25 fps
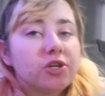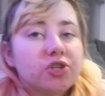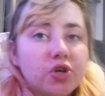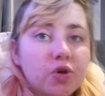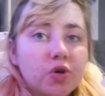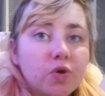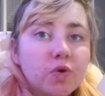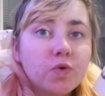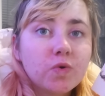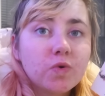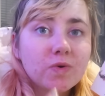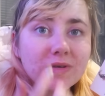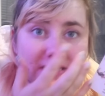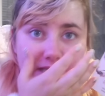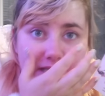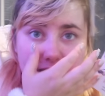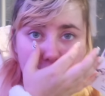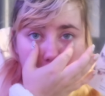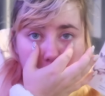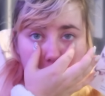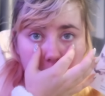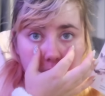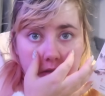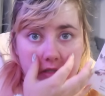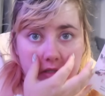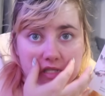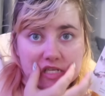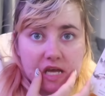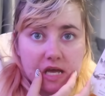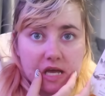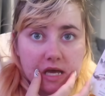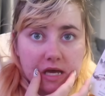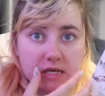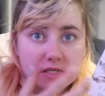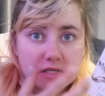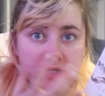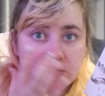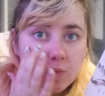Two single
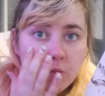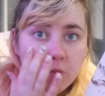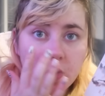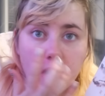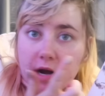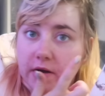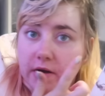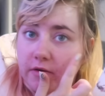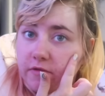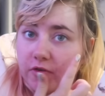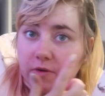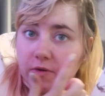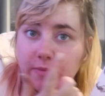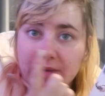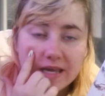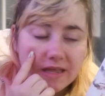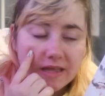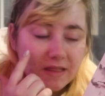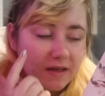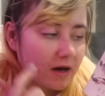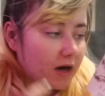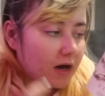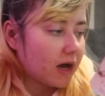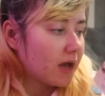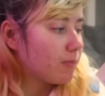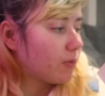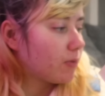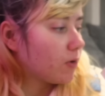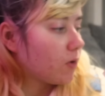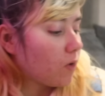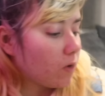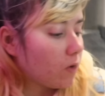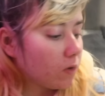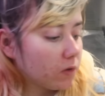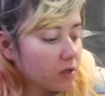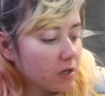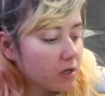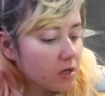tears, one from either
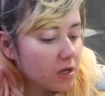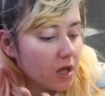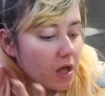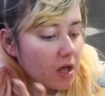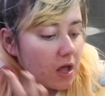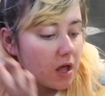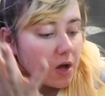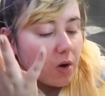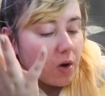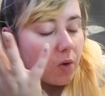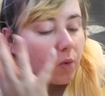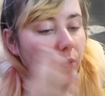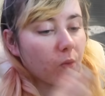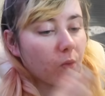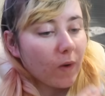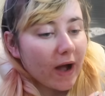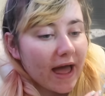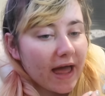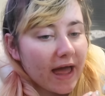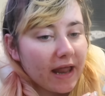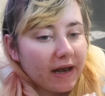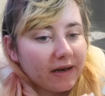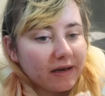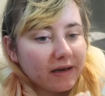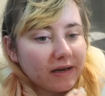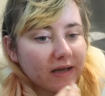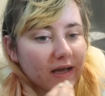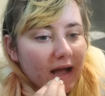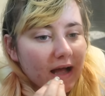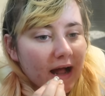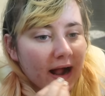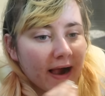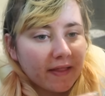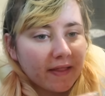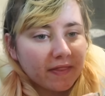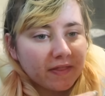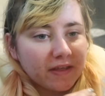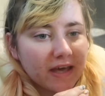eyeball, when
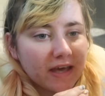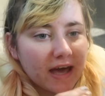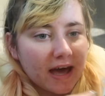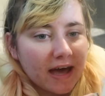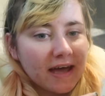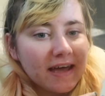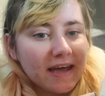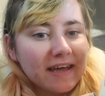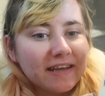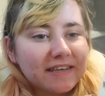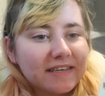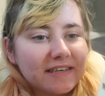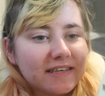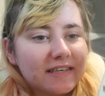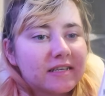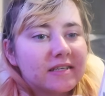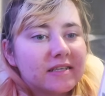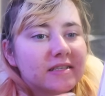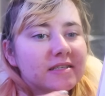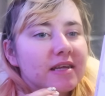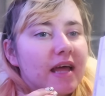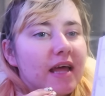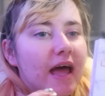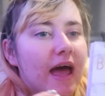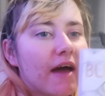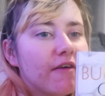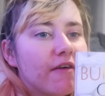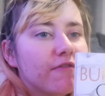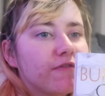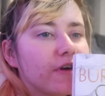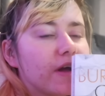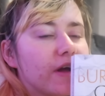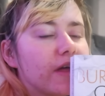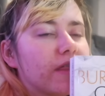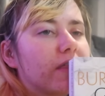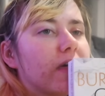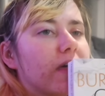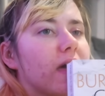at the end
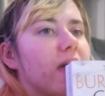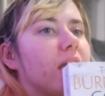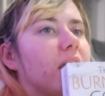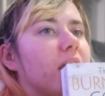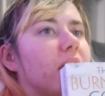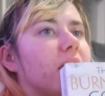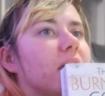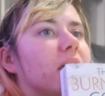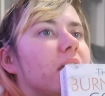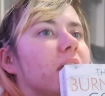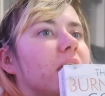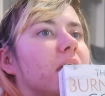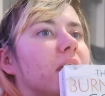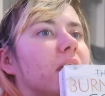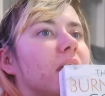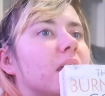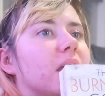everything